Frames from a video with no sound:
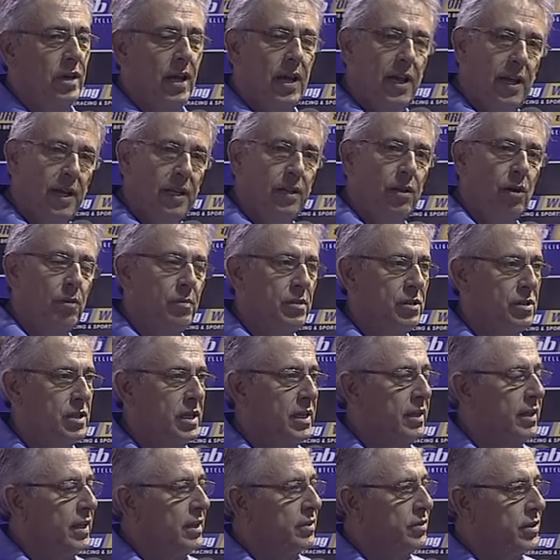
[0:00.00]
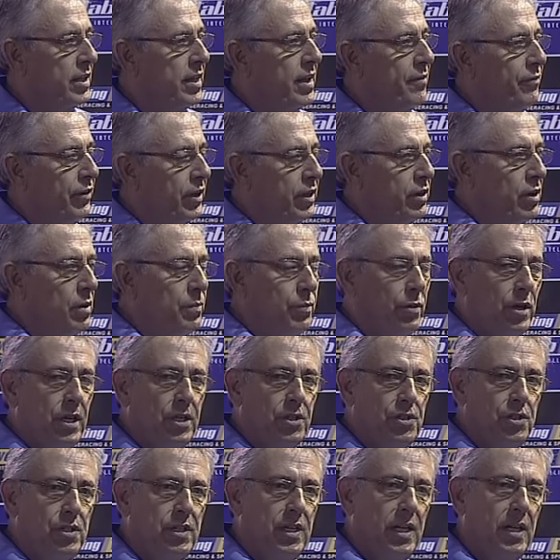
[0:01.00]
and obviously the South African
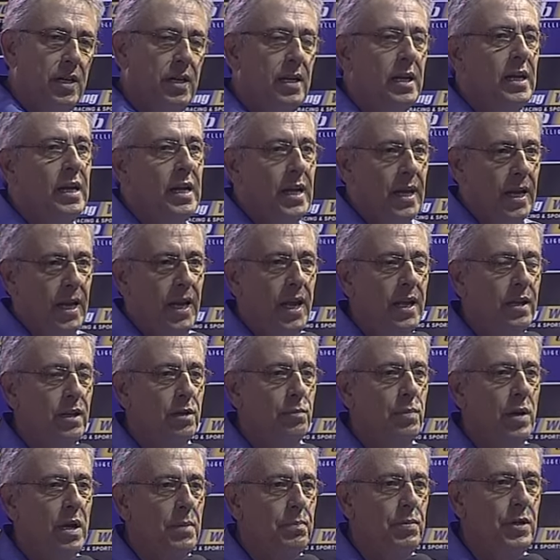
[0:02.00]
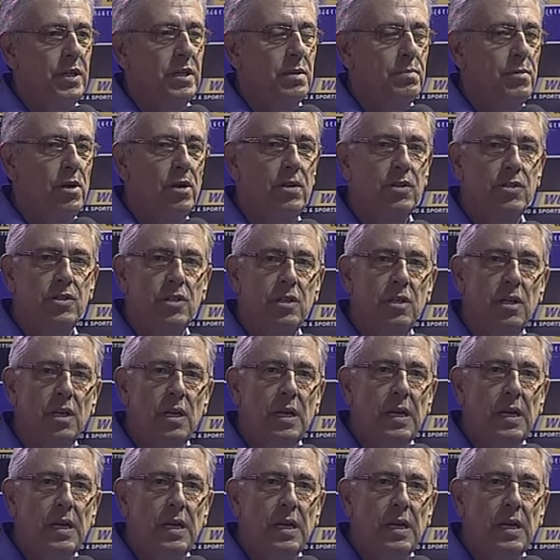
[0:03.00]
operation here headed by Peter Morrison.